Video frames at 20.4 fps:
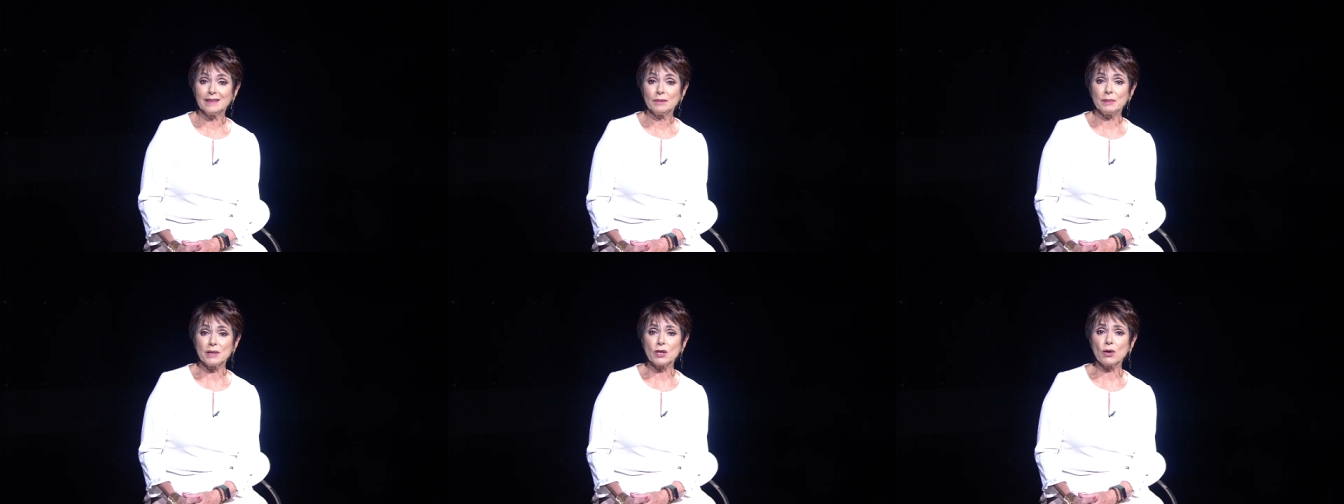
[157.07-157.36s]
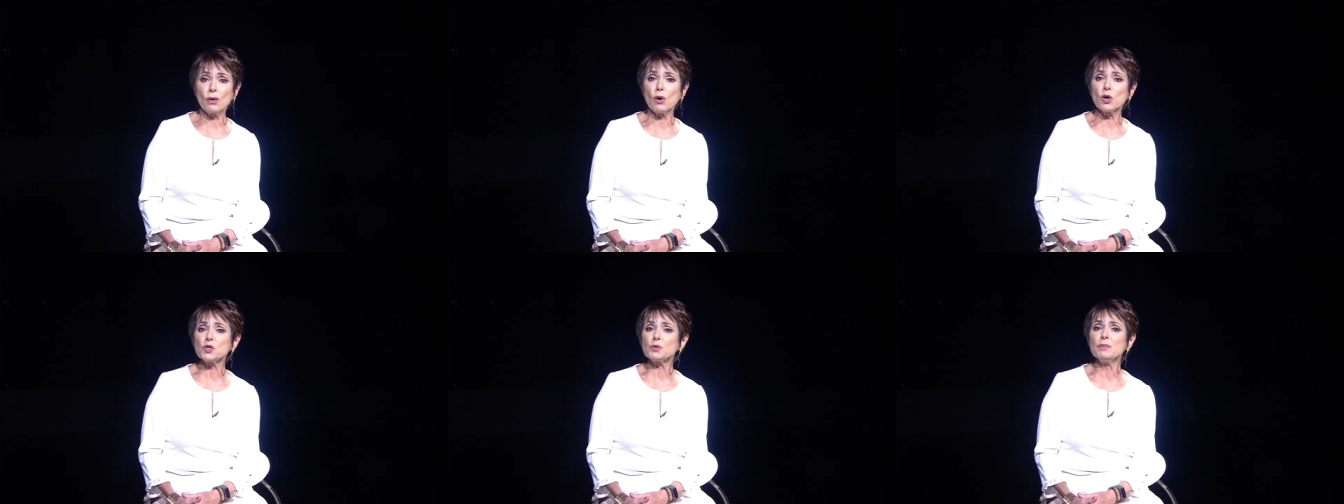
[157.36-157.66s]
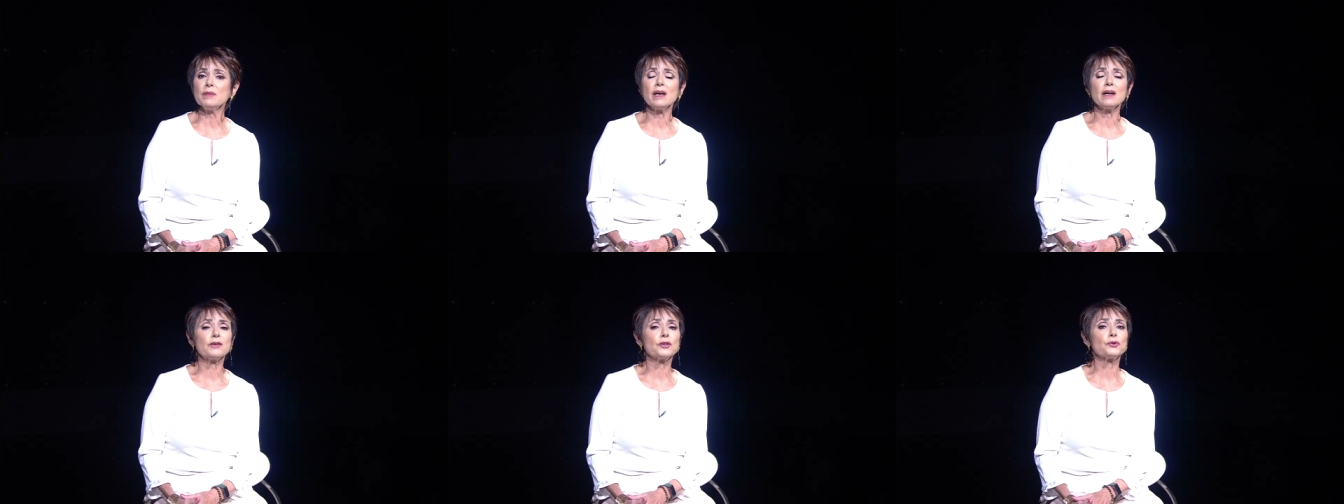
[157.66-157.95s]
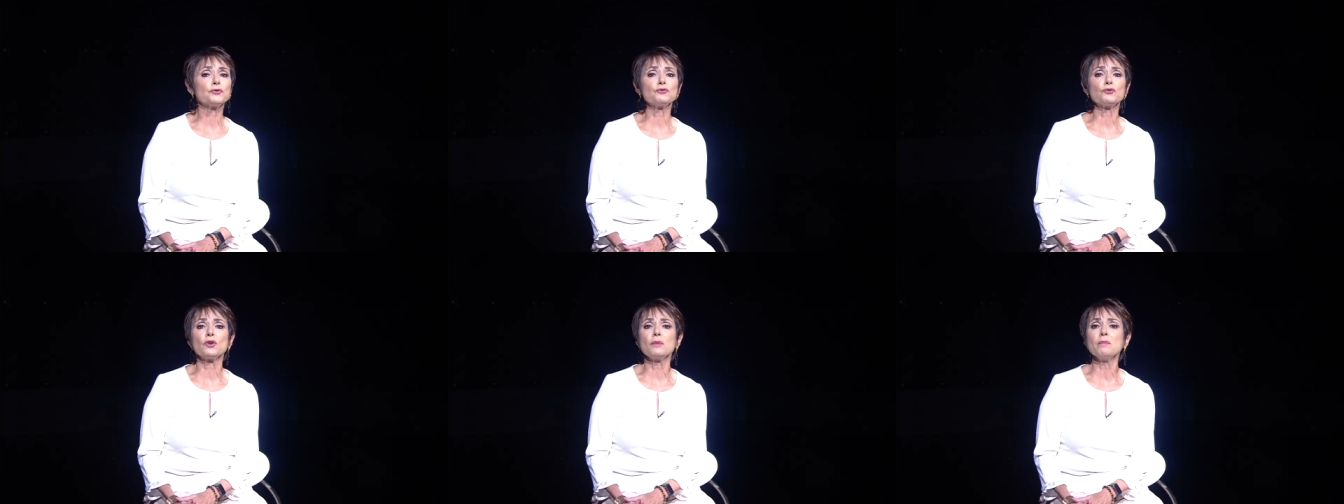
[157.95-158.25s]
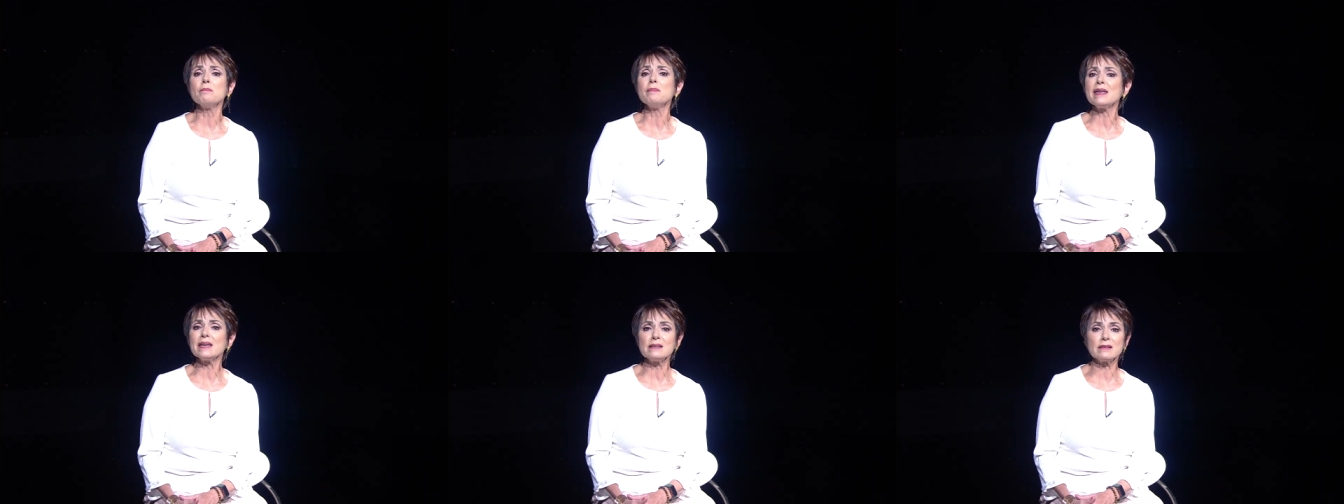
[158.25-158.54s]
but it cost me a
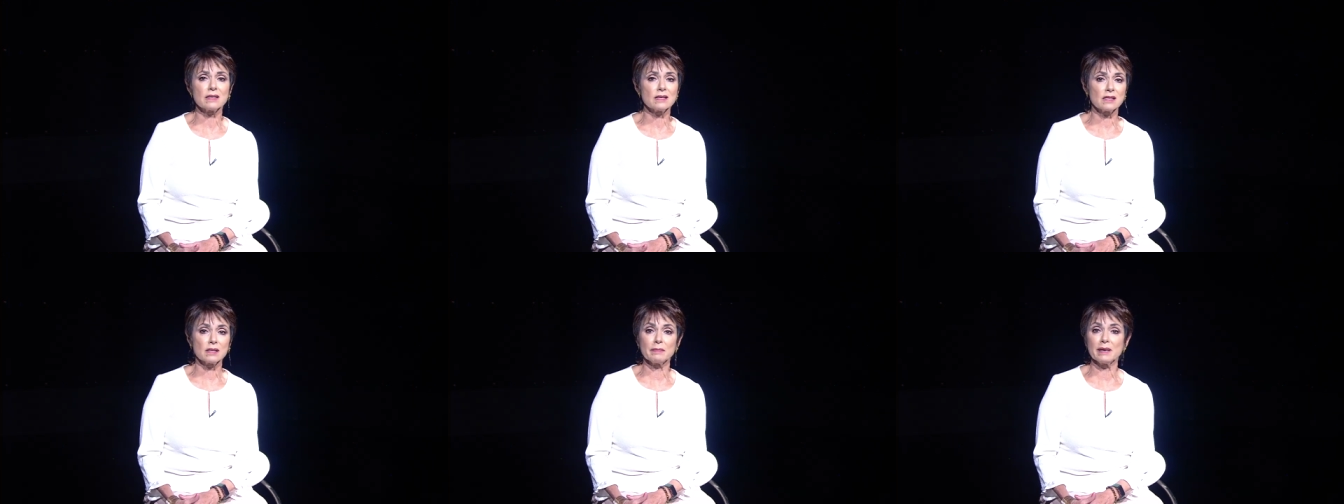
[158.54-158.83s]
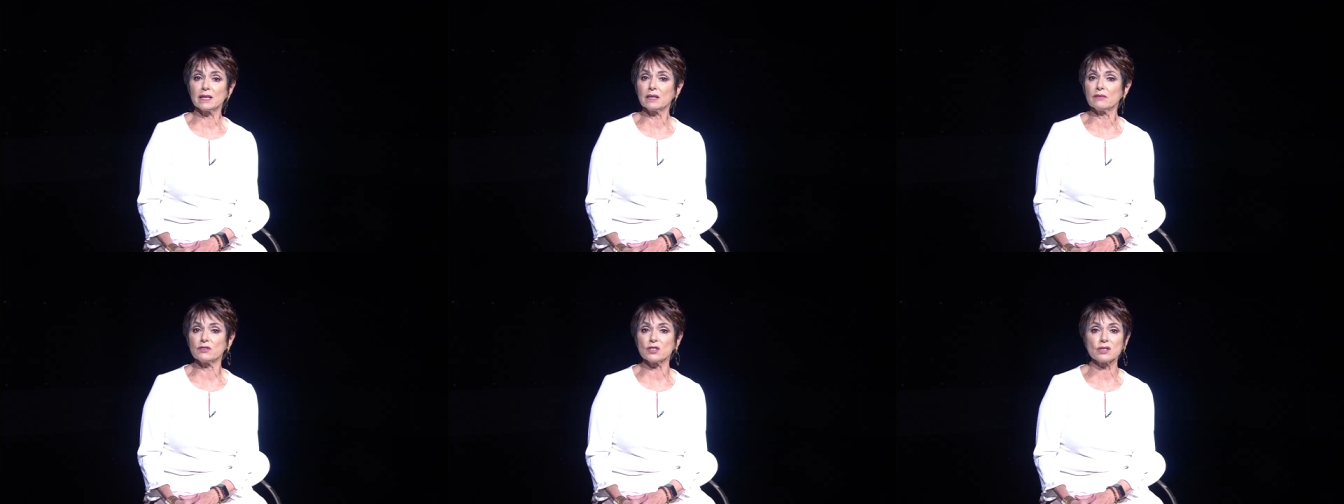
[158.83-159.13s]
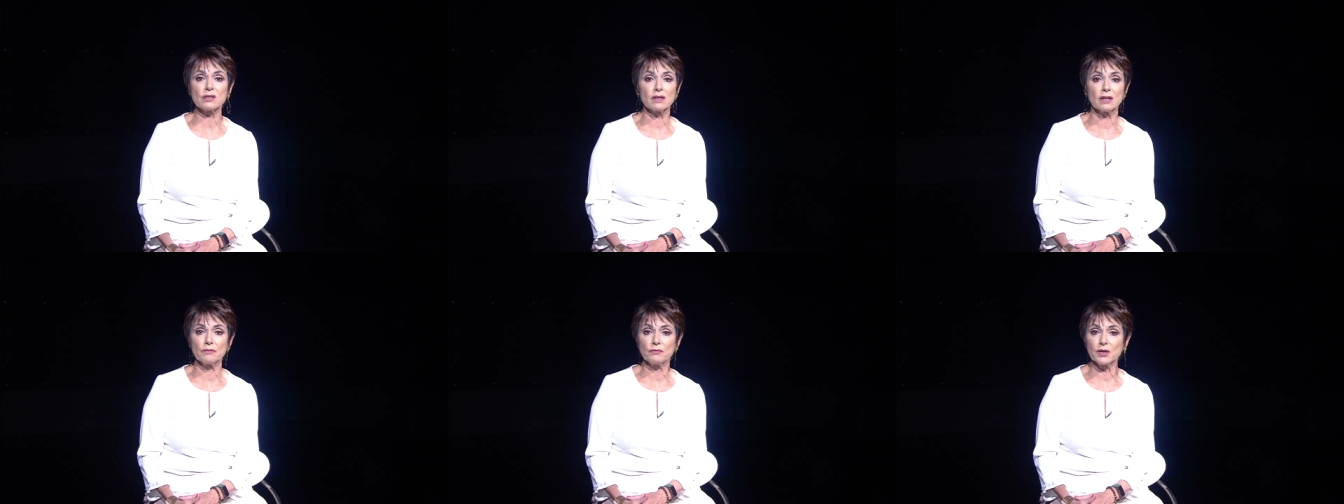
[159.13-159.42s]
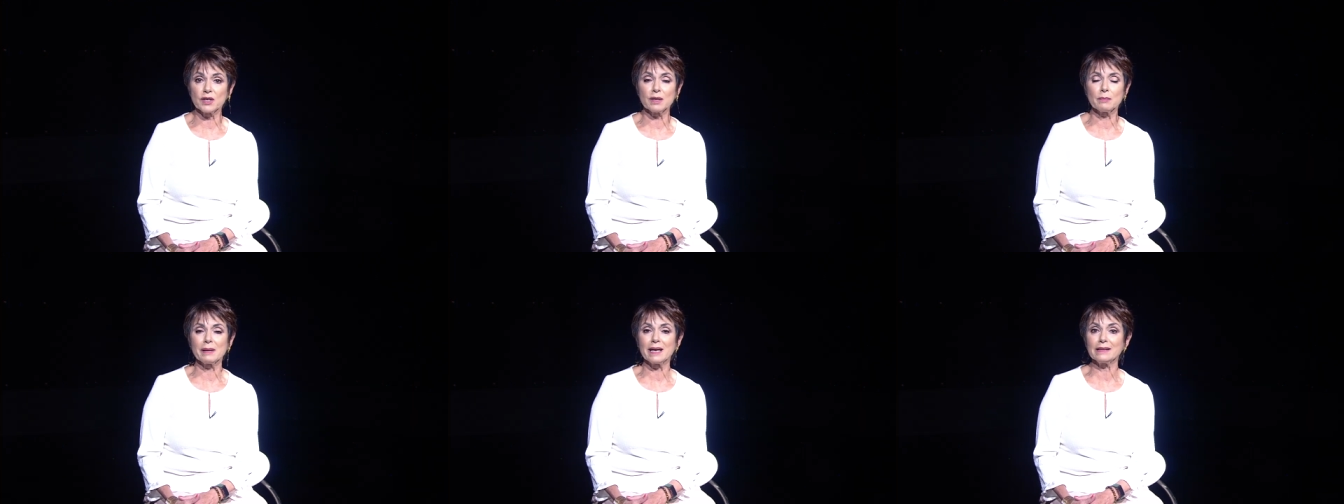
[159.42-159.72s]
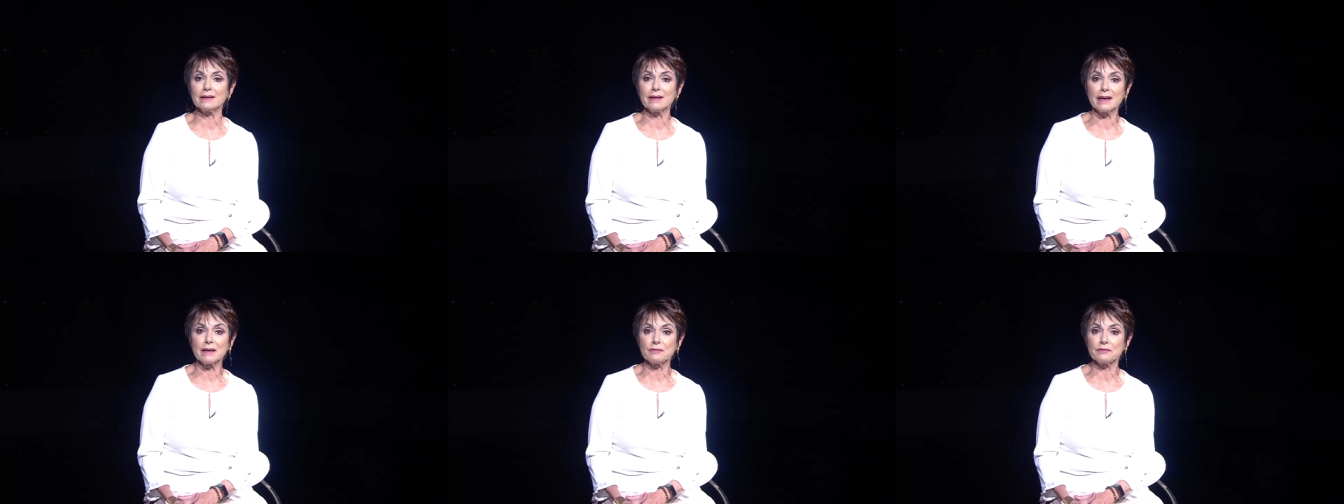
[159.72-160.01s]
tremendous amount of discomfort in my
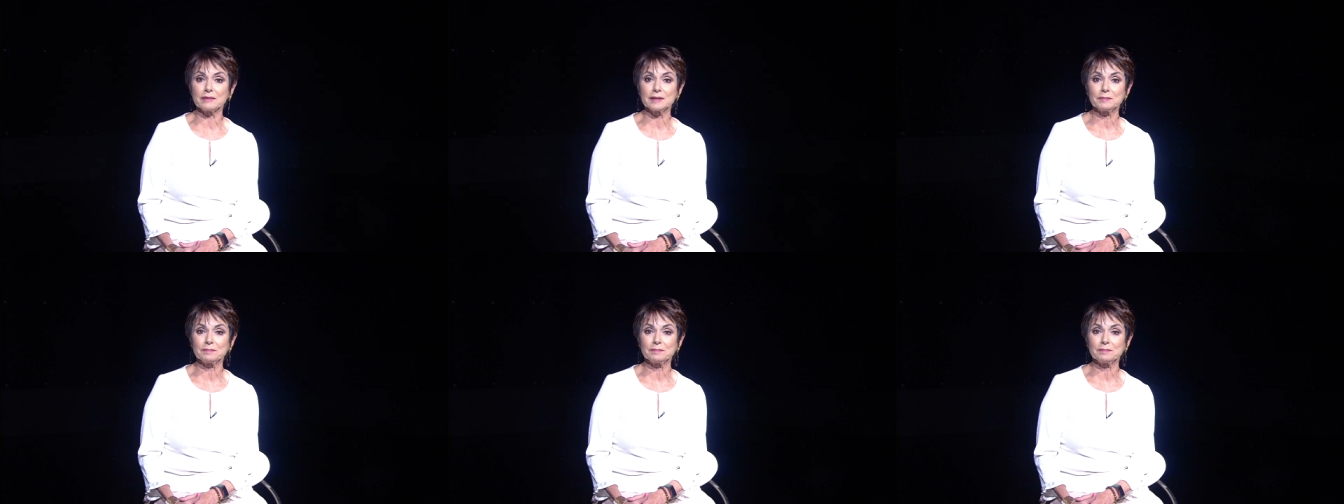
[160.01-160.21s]
life.